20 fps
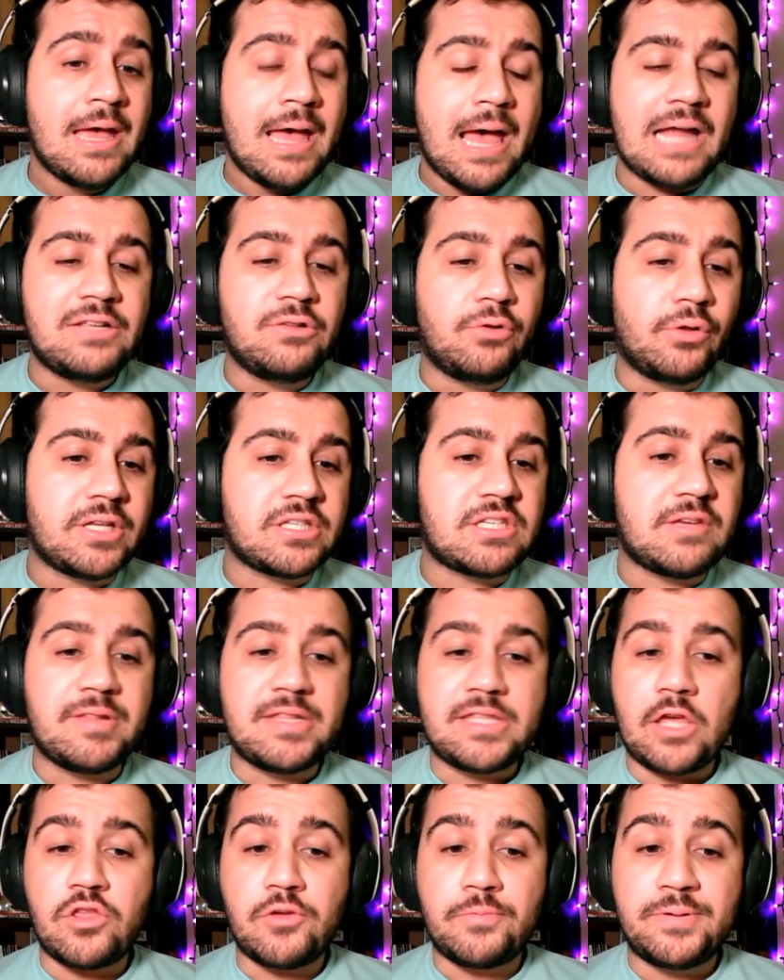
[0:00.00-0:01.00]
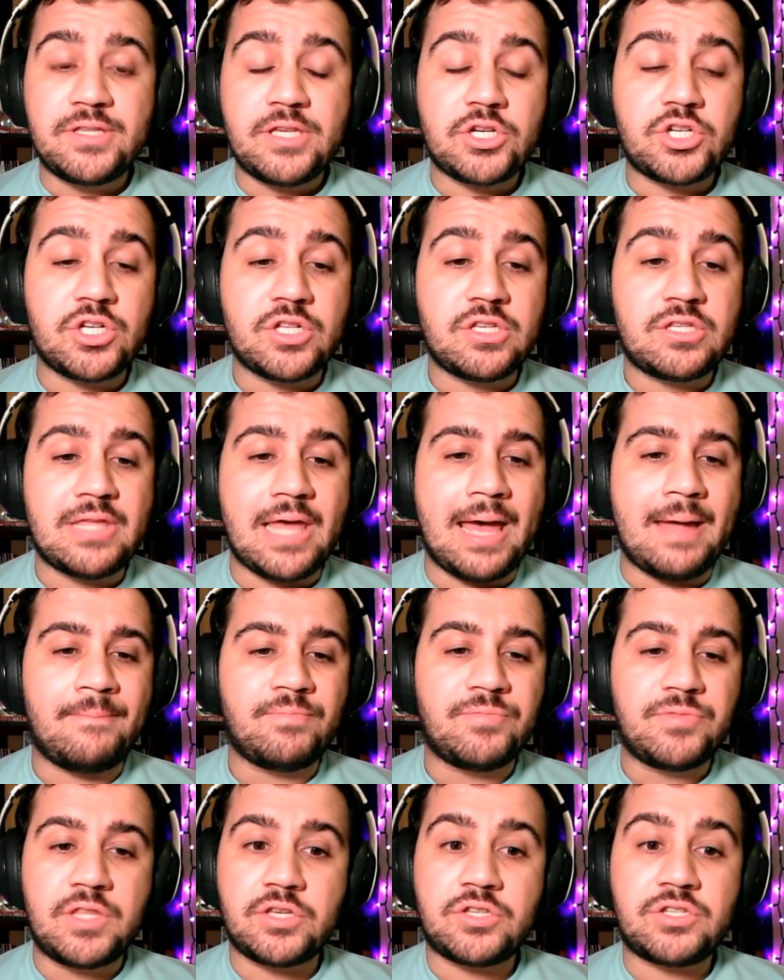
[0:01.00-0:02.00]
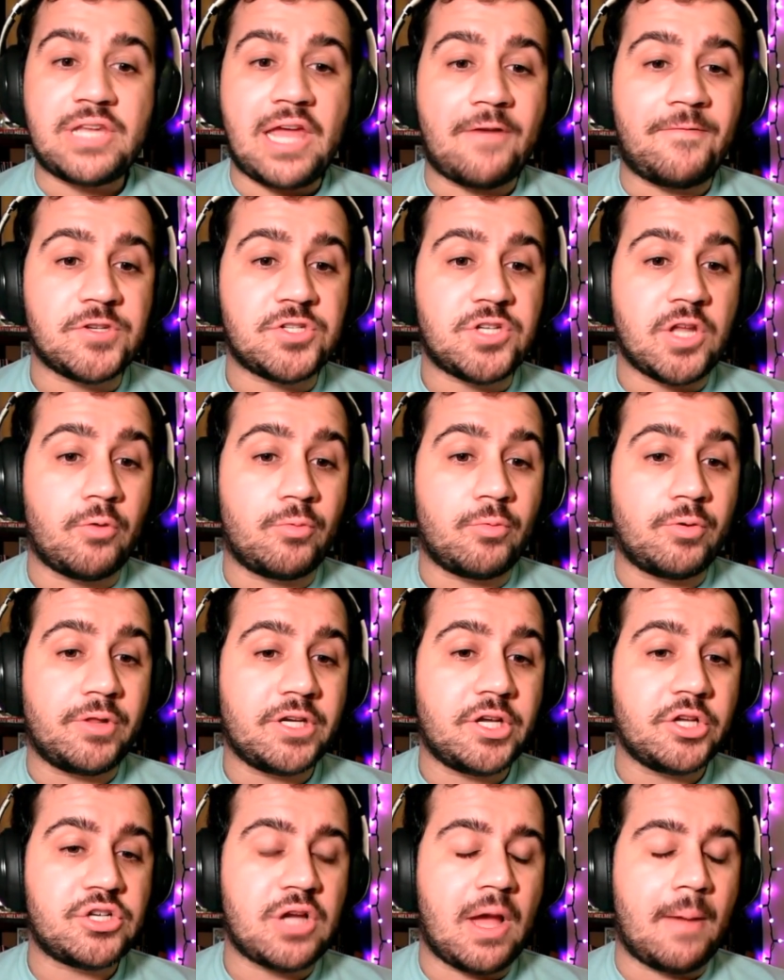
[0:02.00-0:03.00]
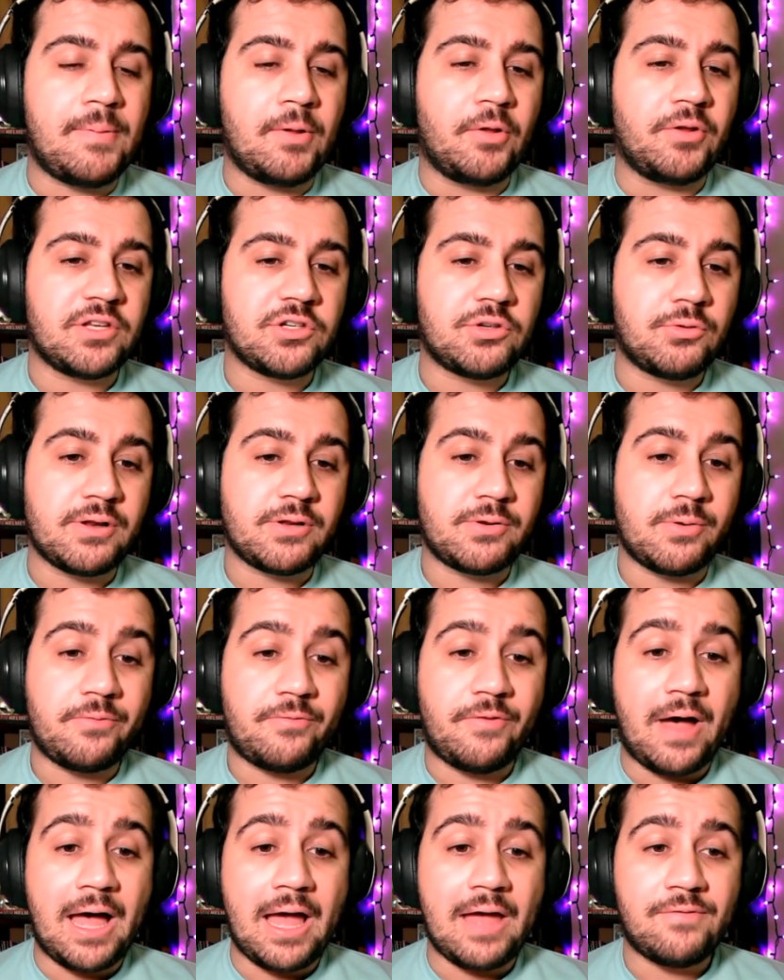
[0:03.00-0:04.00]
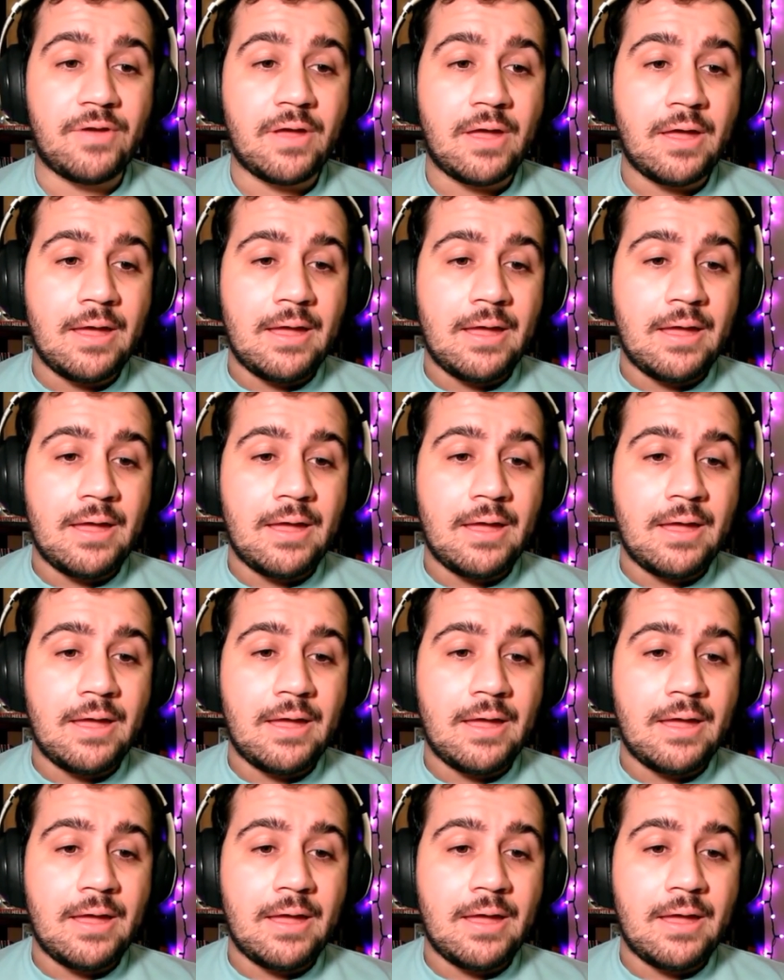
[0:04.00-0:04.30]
And you look at some of these other positions that the staff has done a really good job building in 2025.